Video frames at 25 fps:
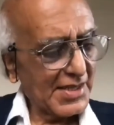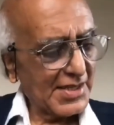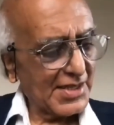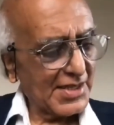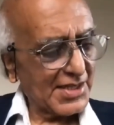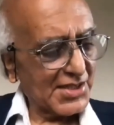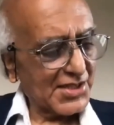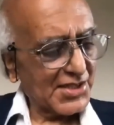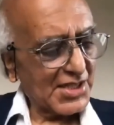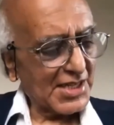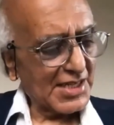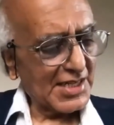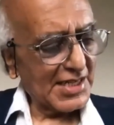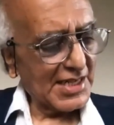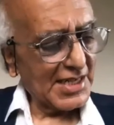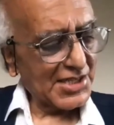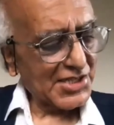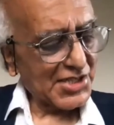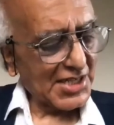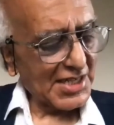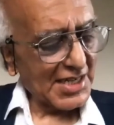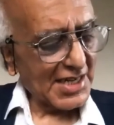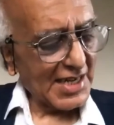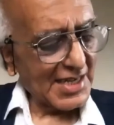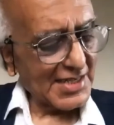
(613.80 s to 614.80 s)
The
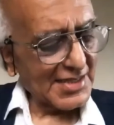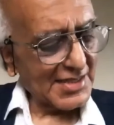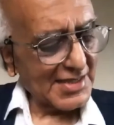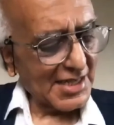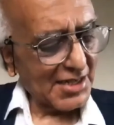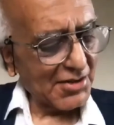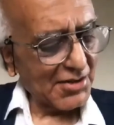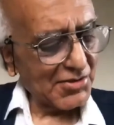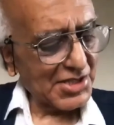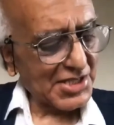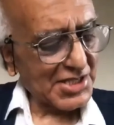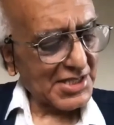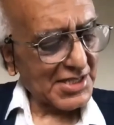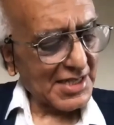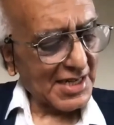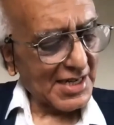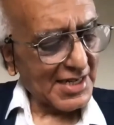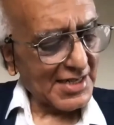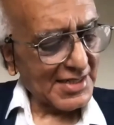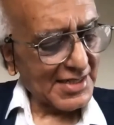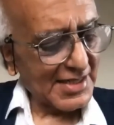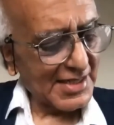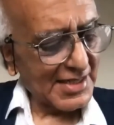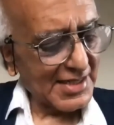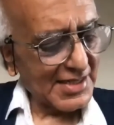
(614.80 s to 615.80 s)
nation has now
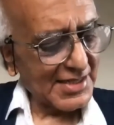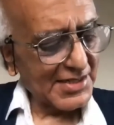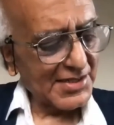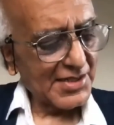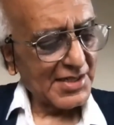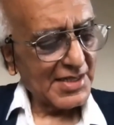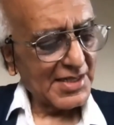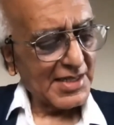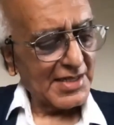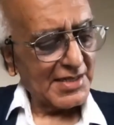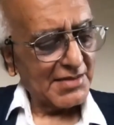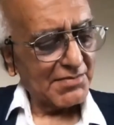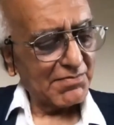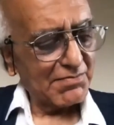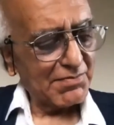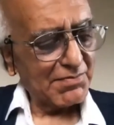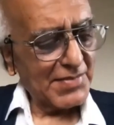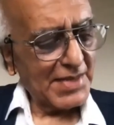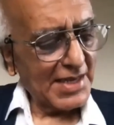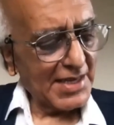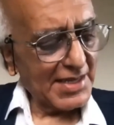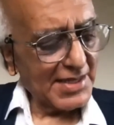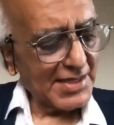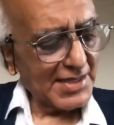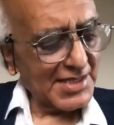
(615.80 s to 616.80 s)
started
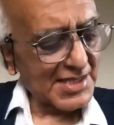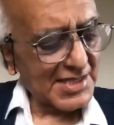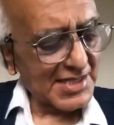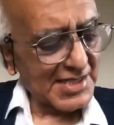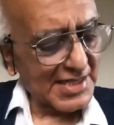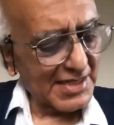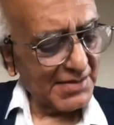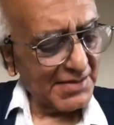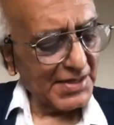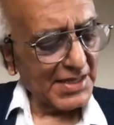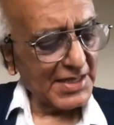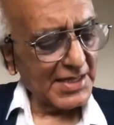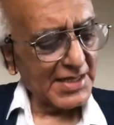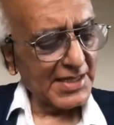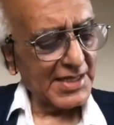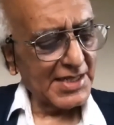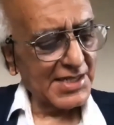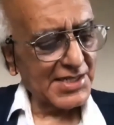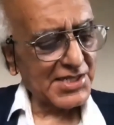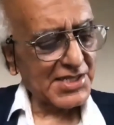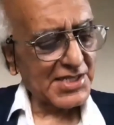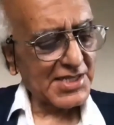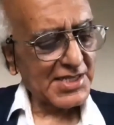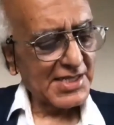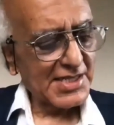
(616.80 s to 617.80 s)
mainstreaming
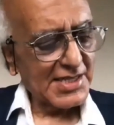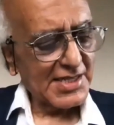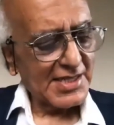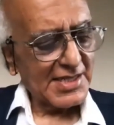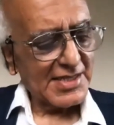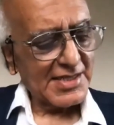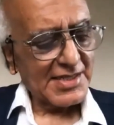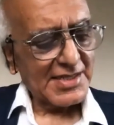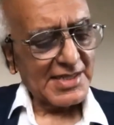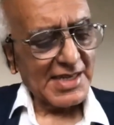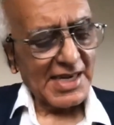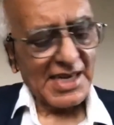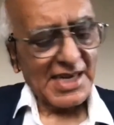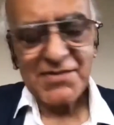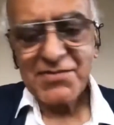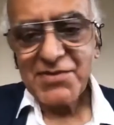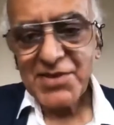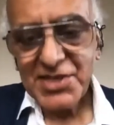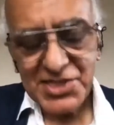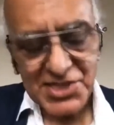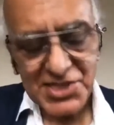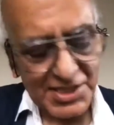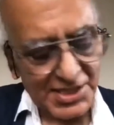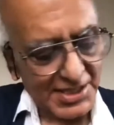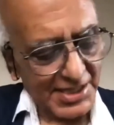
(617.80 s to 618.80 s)
its
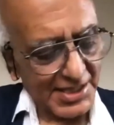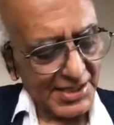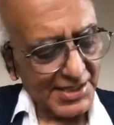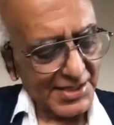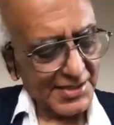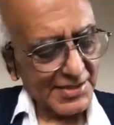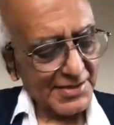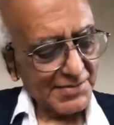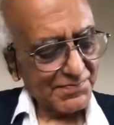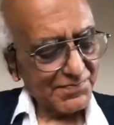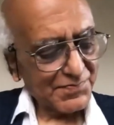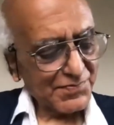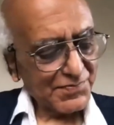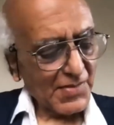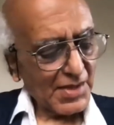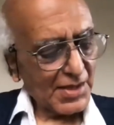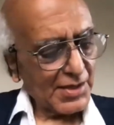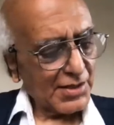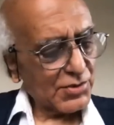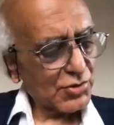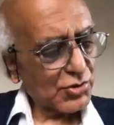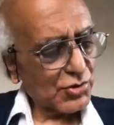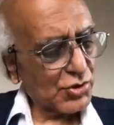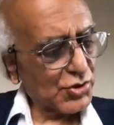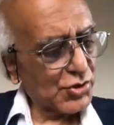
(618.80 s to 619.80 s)
diversities
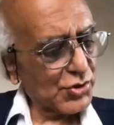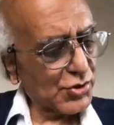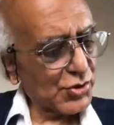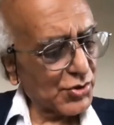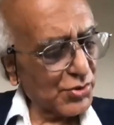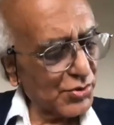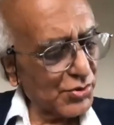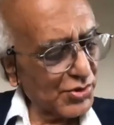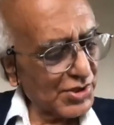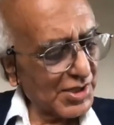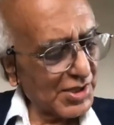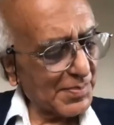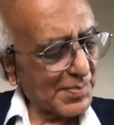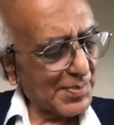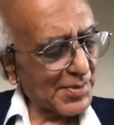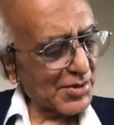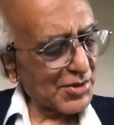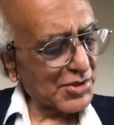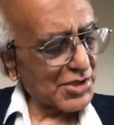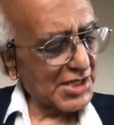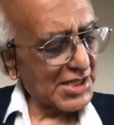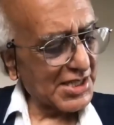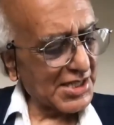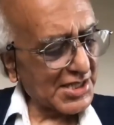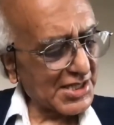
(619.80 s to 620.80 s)
through the
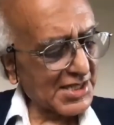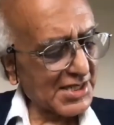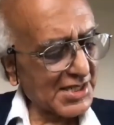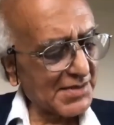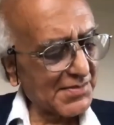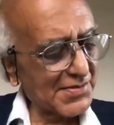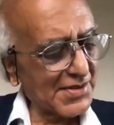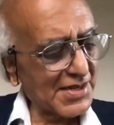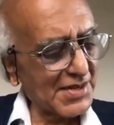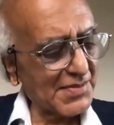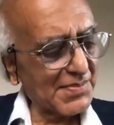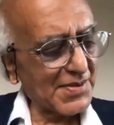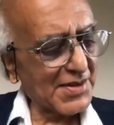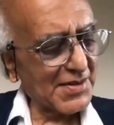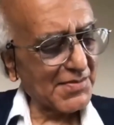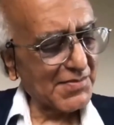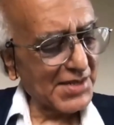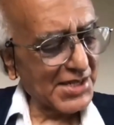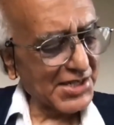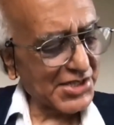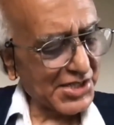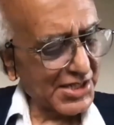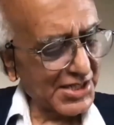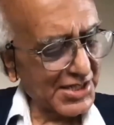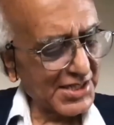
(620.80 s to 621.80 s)
process of
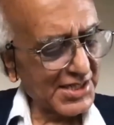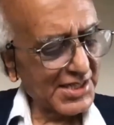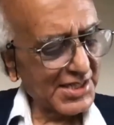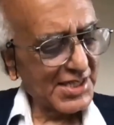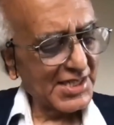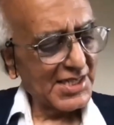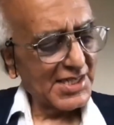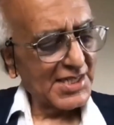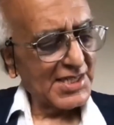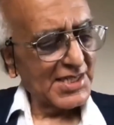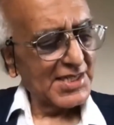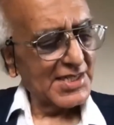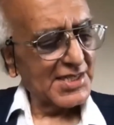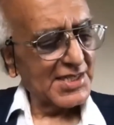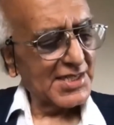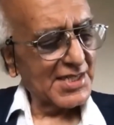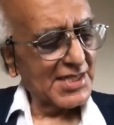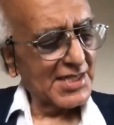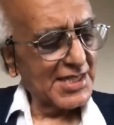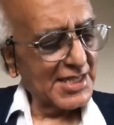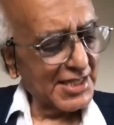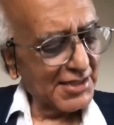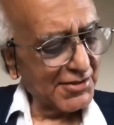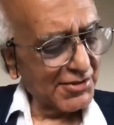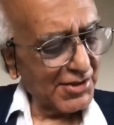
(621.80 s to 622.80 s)
reformation,
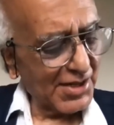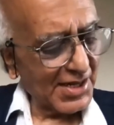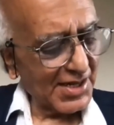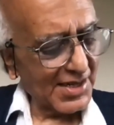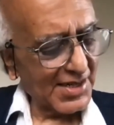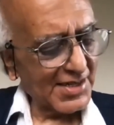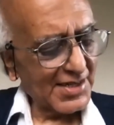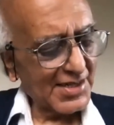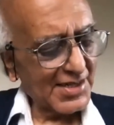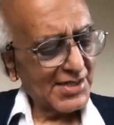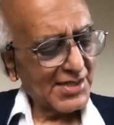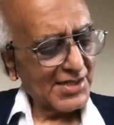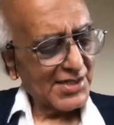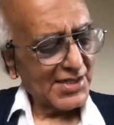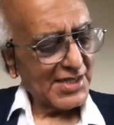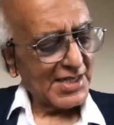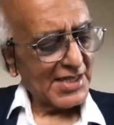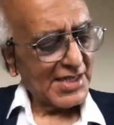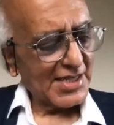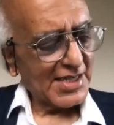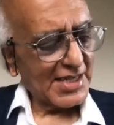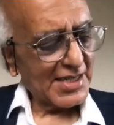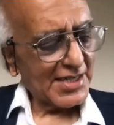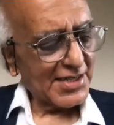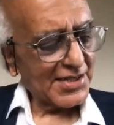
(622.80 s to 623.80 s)
renewal,
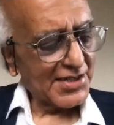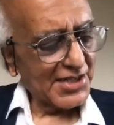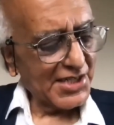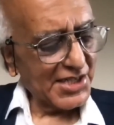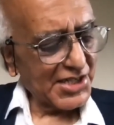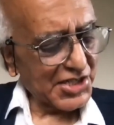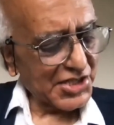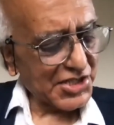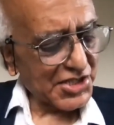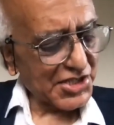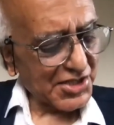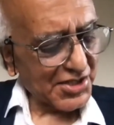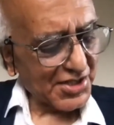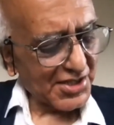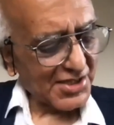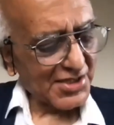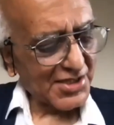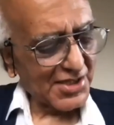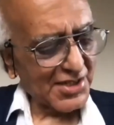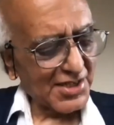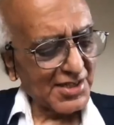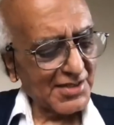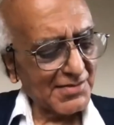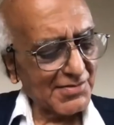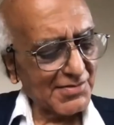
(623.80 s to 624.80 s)
and
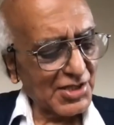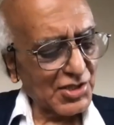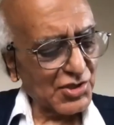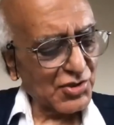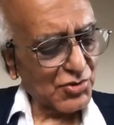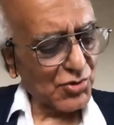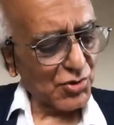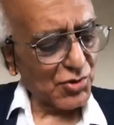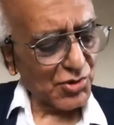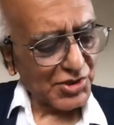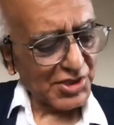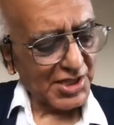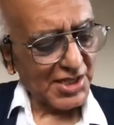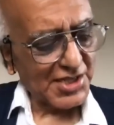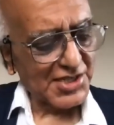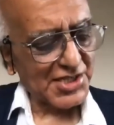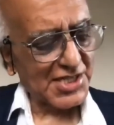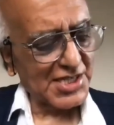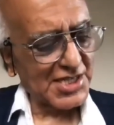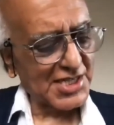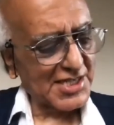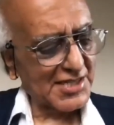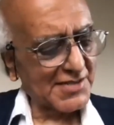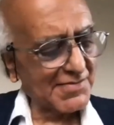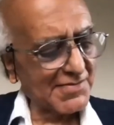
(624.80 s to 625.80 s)
restructuring of the total
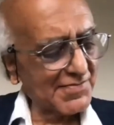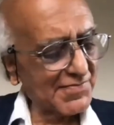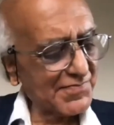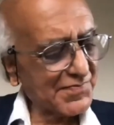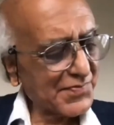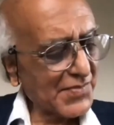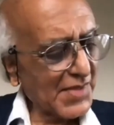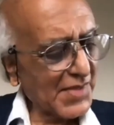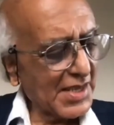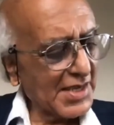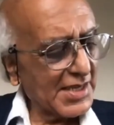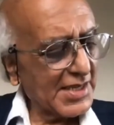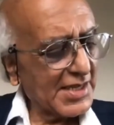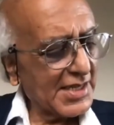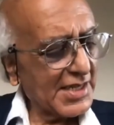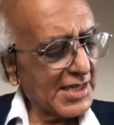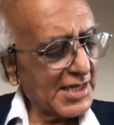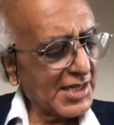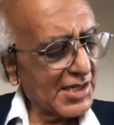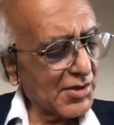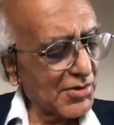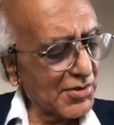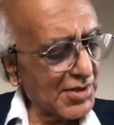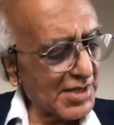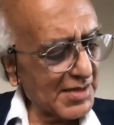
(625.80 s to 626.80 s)
system,
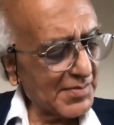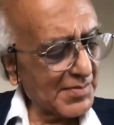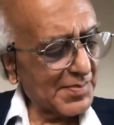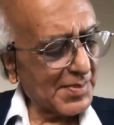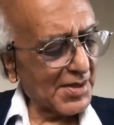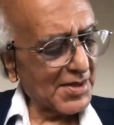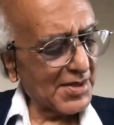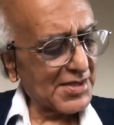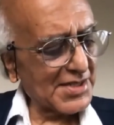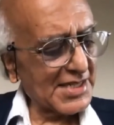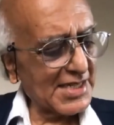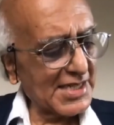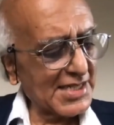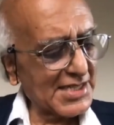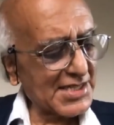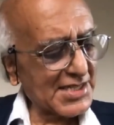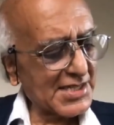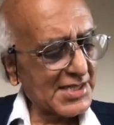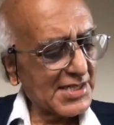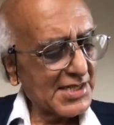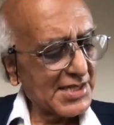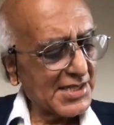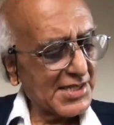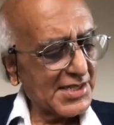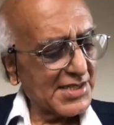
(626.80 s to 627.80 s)
including politics,
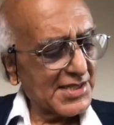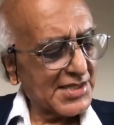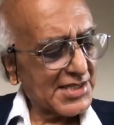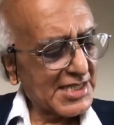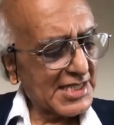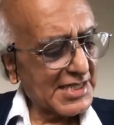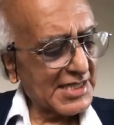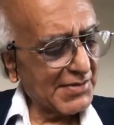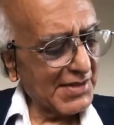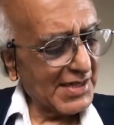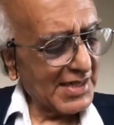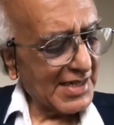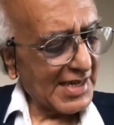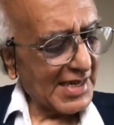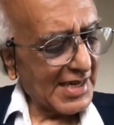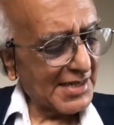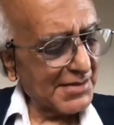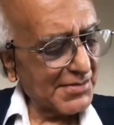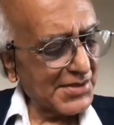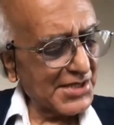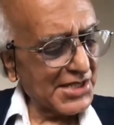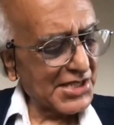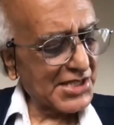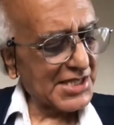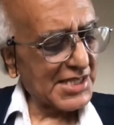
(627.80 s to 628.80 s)
civil
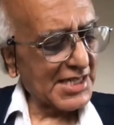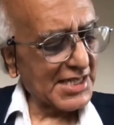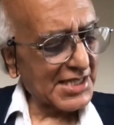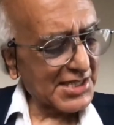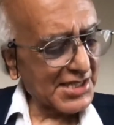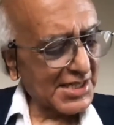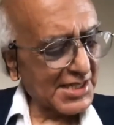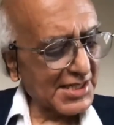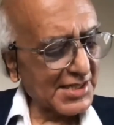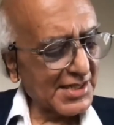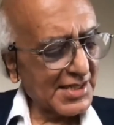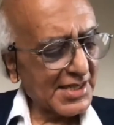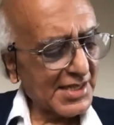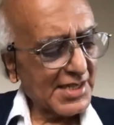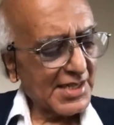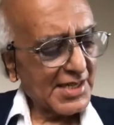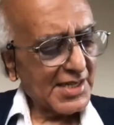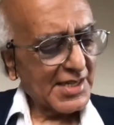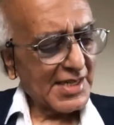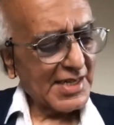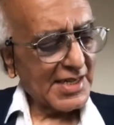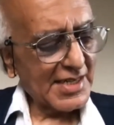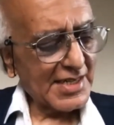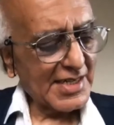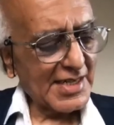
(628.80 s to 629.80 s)
administration,
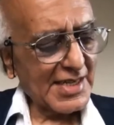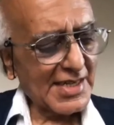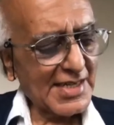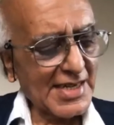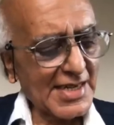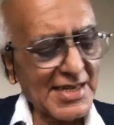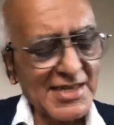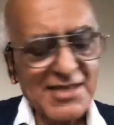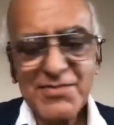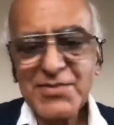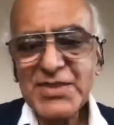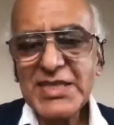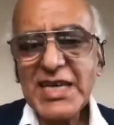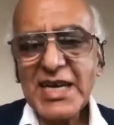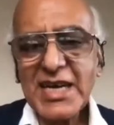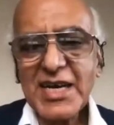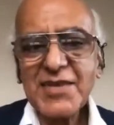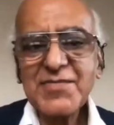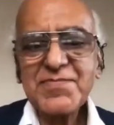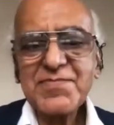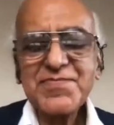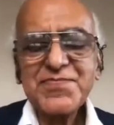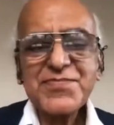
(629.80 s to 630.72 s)
and academia.